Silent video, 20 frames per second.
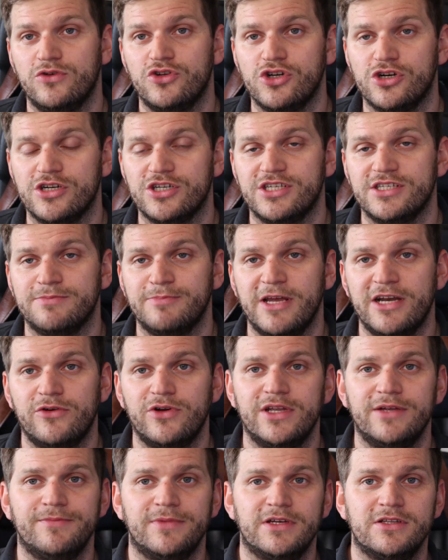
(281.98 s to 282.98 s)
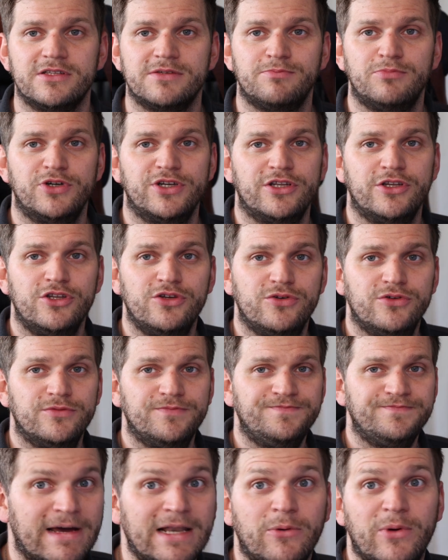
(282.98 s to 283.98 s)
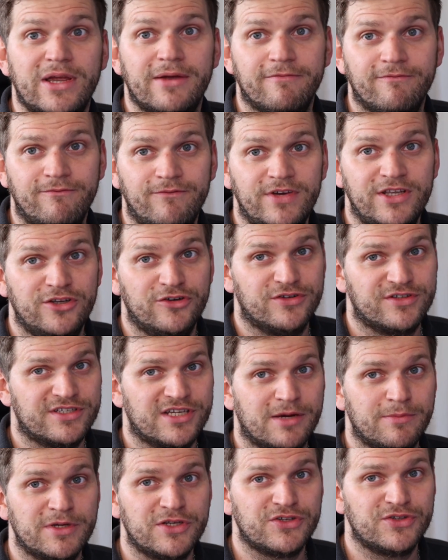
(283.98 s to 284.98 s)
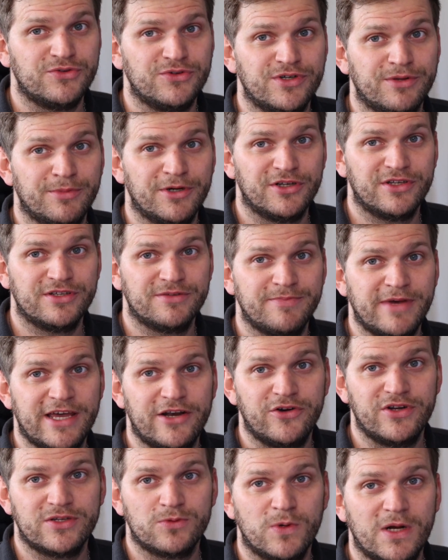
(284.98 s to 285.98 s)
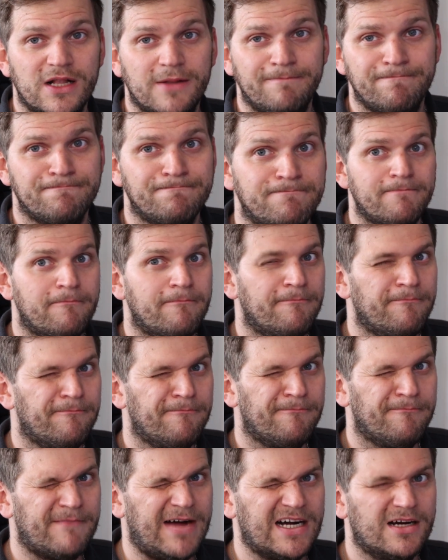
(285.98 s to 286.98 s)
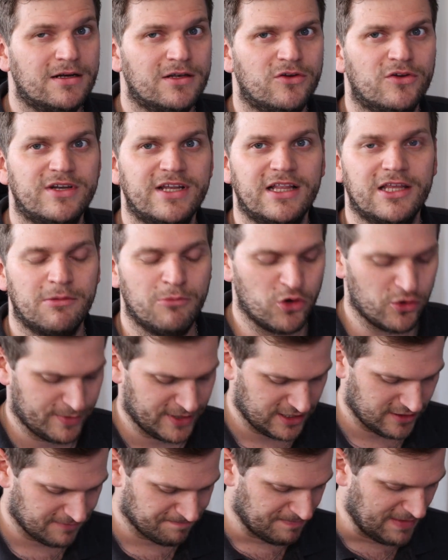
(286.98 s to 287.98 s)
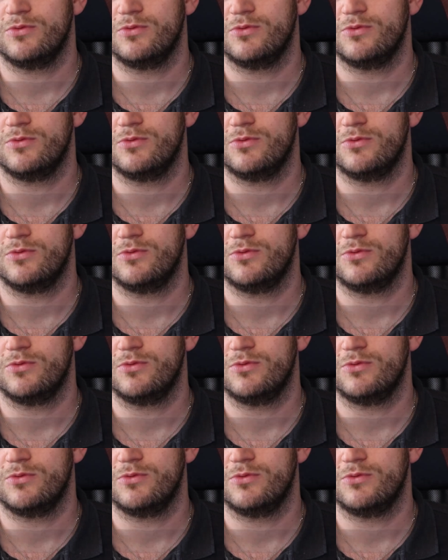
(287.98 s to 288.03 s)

to charge this battery. It's pretty new. By the way, video is coming soon about this battery as well. Not telling you more about it.